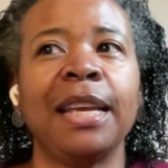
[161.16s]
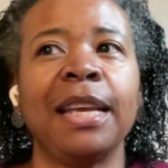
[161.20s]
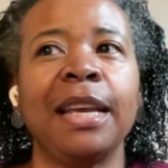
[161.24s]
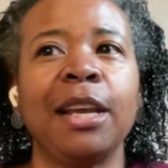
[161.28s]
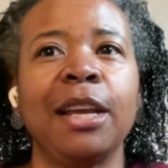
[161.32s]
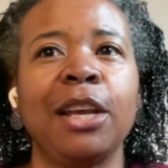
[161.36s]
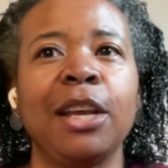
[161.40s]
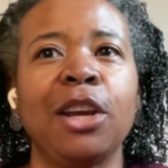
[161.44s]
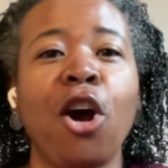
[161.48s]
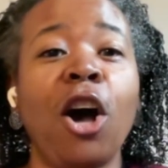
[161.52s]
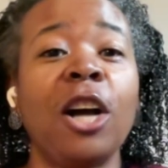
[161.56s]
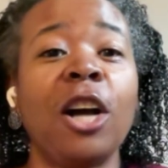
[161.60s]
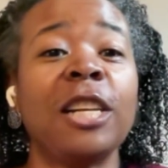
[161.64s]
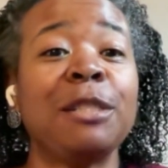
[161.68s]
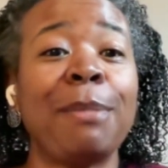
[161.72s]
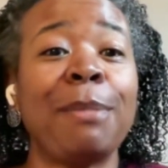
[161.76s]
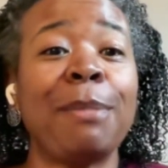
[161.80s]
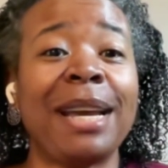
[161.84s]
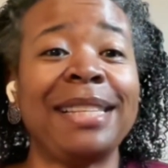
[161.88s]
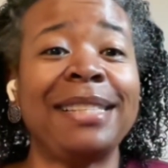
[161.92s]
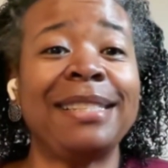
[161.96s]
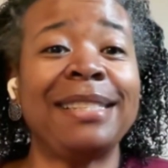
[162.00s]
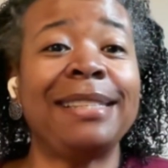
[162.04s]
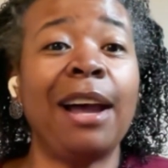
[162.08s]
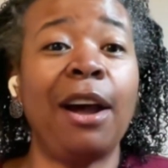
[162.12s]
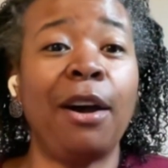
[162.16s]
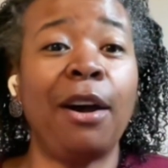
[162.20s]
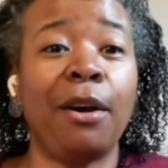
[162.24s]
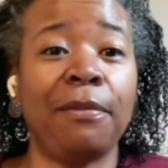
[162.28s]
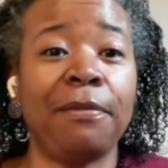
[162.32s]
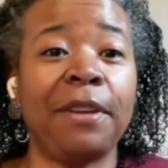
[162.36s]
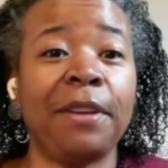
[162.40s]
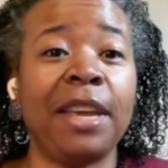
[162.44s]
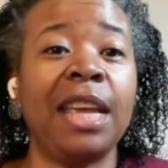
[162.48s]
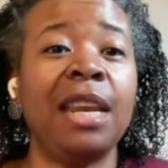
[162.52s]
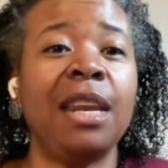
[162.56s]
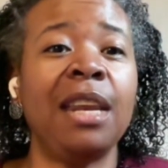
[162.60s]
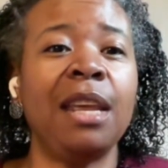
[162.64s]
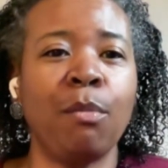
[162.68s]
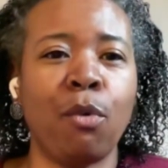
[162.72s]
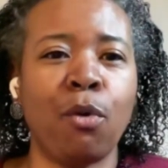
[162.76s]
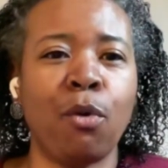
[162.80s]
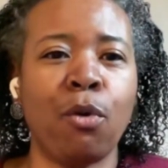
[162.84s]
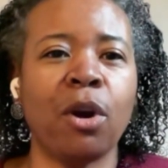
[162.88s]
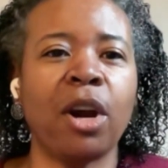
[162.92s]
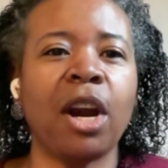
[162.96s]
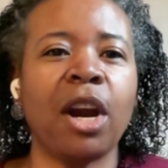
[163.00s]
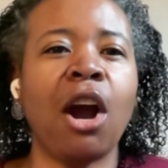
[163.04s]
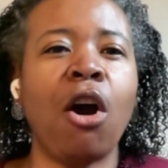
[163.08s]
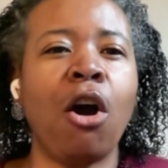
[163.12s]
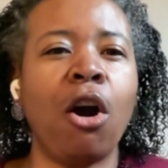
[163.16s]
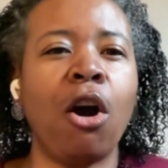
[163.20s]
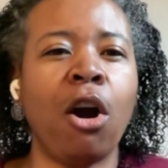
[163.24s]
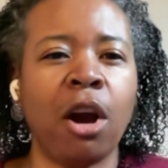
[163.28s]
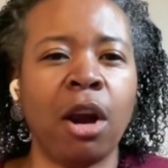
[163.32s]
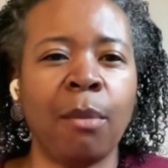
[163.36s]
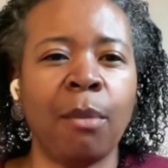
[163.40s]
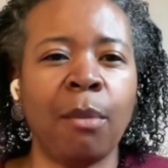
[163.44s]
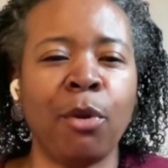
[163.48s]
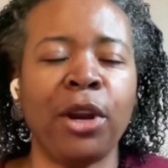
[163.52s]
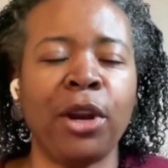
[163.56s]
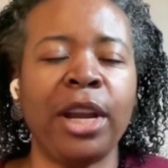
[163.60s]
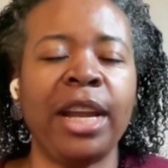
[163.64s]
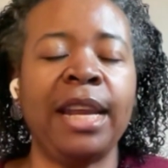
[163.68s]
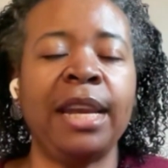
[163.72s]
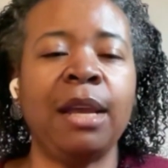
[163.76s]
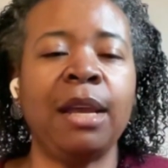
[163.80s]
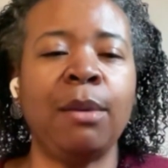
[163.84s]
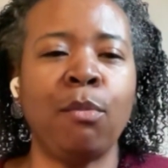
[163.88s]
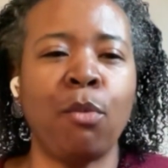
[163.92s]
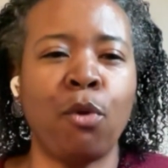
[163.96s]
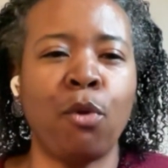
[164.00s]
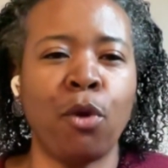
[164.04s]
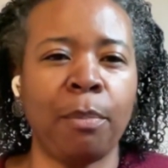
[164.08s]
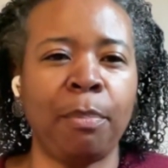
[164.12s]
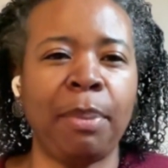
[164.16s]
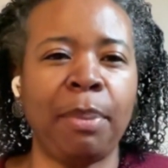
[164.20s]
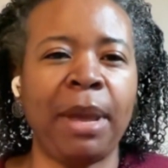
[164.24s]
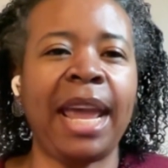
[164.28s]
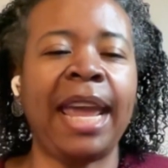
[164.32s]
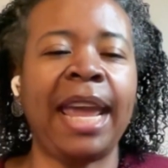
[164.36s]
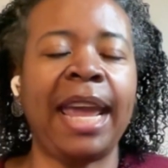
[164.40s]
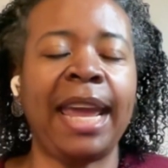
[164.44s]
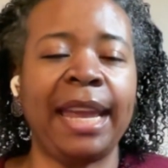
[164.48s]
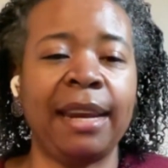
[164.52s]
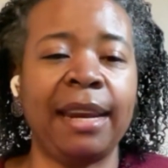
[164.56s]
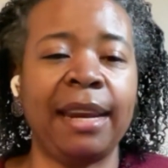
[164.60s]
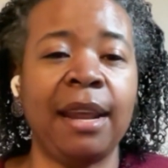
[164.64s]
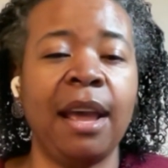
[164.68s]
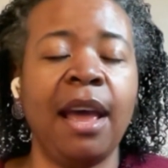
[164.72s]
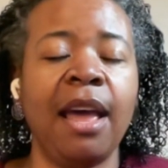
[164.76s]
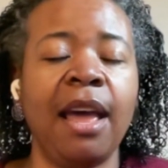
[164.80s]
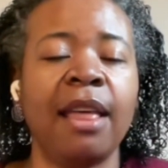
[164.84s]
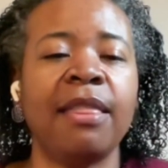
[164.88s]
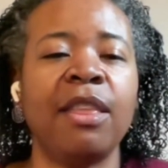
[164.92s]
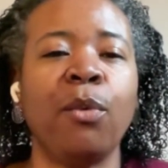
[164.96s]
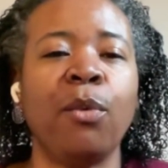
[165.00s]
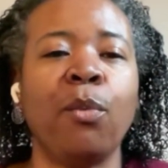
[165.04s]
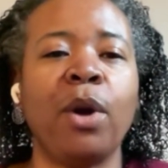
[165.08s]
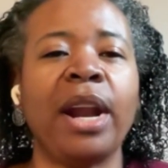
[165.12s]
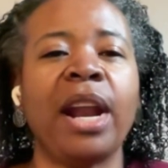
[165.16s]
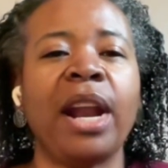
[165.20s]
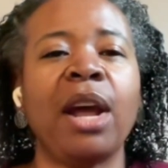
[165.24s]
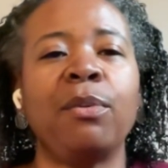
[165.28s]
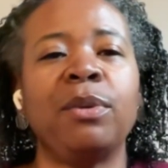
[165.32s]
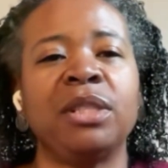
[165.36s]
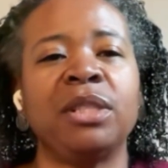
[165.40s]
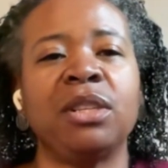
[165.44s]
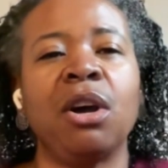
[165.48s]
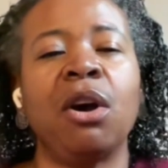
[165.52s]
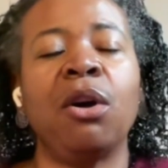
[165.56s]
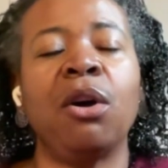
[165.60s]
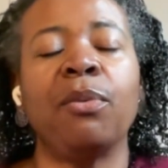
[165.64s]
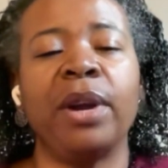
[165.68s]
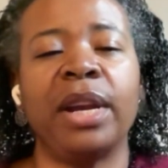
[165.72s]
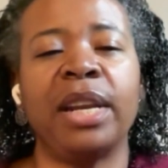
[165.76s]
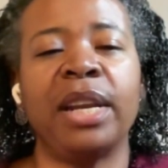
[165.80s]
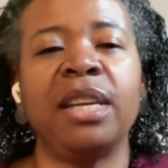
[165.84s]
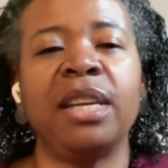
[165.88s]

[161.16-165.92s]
cause myself any more harm or any more pain than what I was already